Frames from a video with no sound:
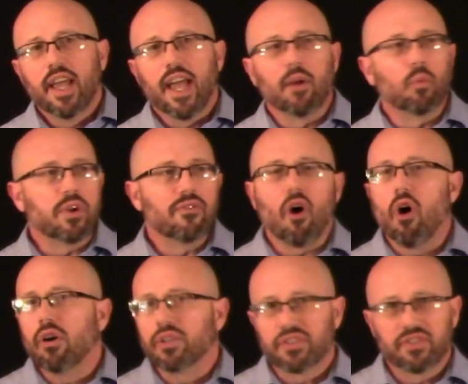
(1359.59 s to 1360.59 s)
and we've
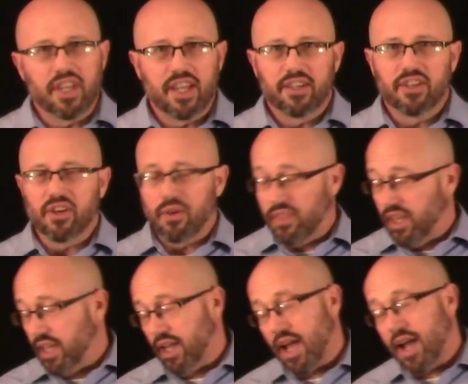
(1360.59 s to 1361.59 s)
all sinned and you're
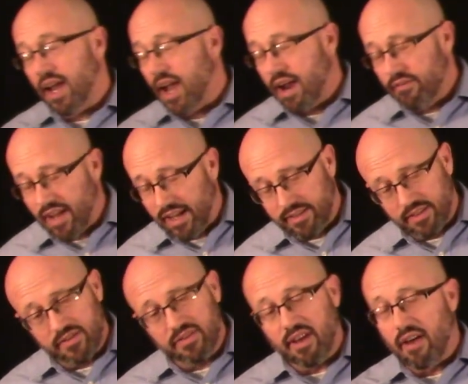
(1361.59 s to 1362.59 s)
thinking, I've got
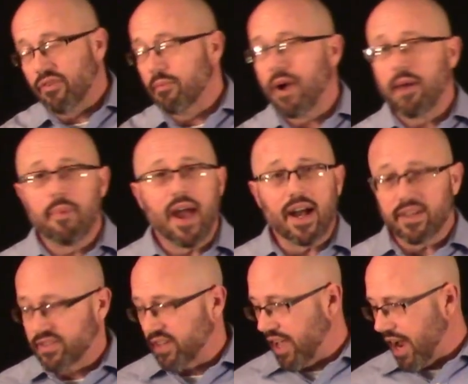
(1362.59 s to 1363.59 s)
this stuff in my
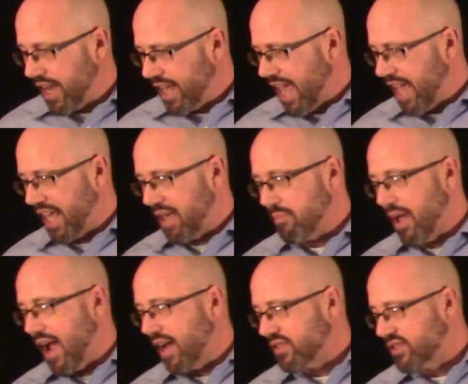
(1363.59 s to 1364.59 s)
past I can't get
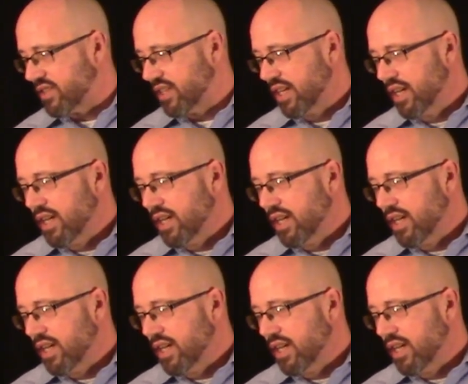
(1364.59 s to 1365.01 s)
past.